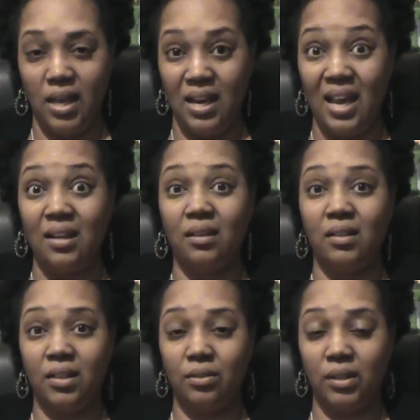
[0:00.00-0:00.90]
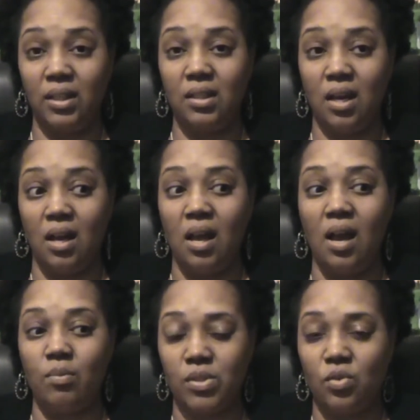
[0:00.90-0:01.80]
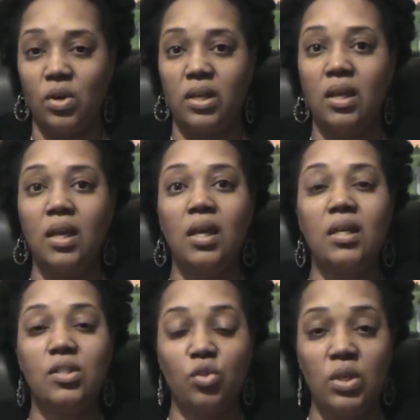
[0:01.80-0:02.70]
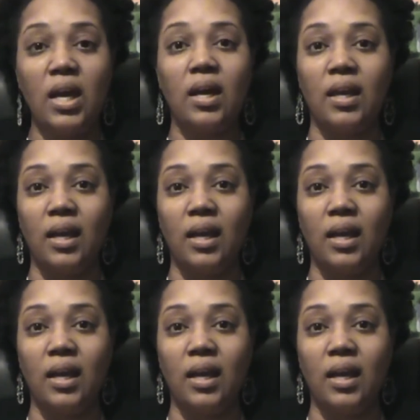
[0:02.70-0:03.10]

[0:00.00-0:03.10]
and I literally thought I was going to die.